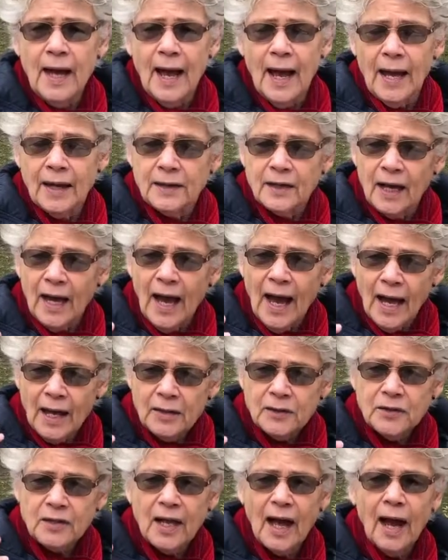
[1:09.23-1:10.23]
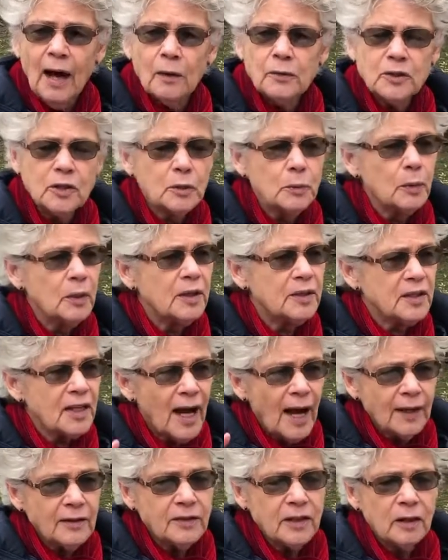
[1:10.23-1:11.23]
And as the houses were
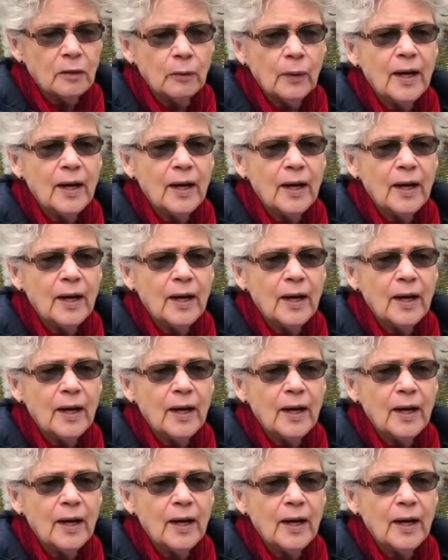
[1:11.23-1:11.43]
attacked and